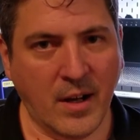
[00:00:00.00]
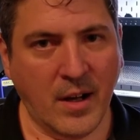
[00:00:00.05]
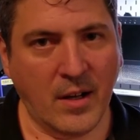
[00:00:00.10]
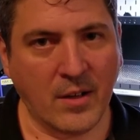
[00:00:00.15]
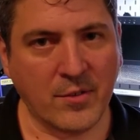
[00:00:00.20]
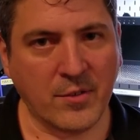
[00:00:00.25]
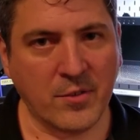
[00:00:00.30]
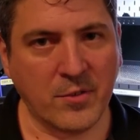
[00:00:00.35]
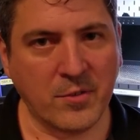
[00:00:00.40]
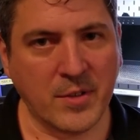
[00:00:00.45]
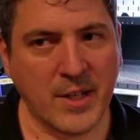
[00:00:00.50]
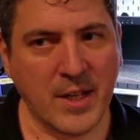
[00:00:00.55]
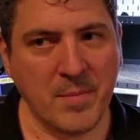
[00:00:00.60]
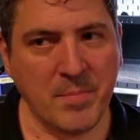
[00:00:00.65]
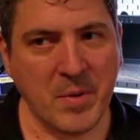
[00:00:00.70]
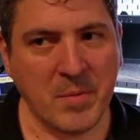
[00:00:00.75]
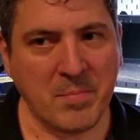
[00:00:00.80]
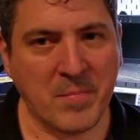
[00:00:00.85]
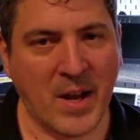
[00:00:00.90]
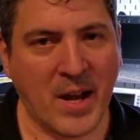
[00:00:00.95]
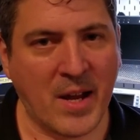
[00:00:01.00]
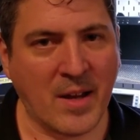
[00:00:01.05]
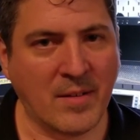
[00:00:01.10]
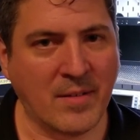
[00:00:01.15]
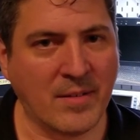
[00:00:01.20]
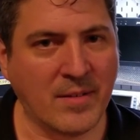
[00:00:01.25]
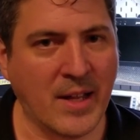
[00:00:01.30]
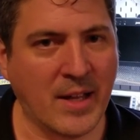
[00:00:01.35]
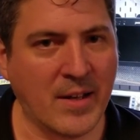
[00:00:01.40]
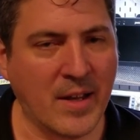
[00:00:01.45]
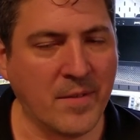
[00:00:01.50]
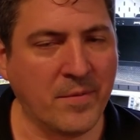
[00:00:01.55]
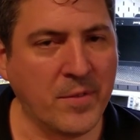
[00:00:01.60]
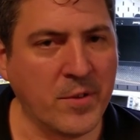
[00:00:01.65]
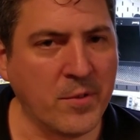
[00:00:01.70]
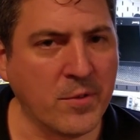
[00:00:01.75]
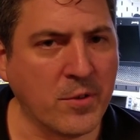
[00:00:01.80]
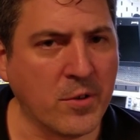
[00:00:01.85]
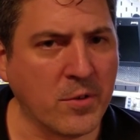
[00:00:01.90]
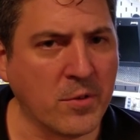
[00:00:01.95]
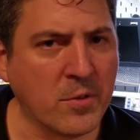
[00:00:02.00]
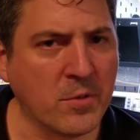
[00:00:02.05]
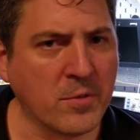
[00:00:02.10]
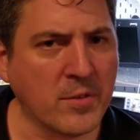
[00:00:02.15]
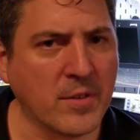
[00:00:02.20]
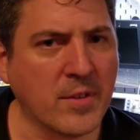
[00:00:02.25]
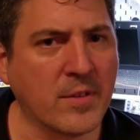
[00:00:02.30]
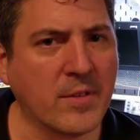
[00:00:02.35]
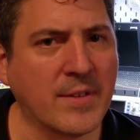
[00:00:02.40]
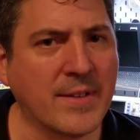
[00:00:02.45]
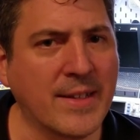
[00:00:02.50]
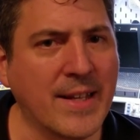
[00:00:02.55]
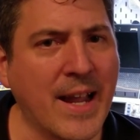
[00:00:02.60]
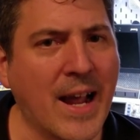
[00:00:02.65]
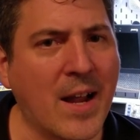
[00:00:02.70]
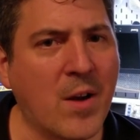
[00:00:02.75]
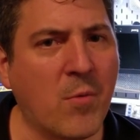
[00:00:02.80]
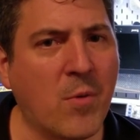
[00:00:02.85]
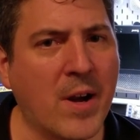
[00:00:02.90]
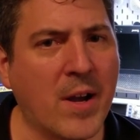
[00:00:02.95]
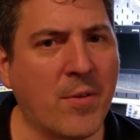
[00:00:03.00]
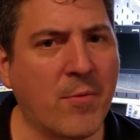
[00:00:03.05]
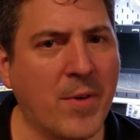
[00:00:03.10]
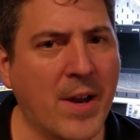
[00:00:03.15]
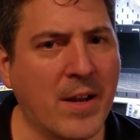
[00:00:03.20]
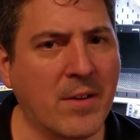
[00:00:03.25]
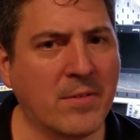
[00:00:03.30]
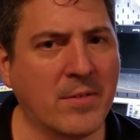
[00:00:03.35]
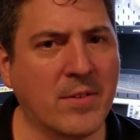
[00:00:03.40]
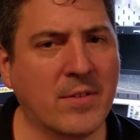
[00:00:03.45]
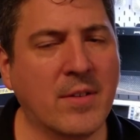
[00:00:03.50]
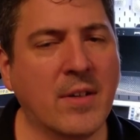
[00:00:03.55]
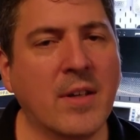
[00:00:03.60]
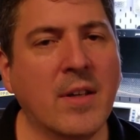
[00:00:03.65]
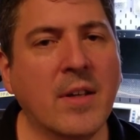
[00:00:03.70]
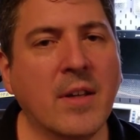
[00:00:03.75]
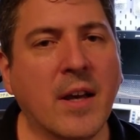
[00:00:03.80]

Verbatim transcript: Also keep in mind that if you go the DIY route,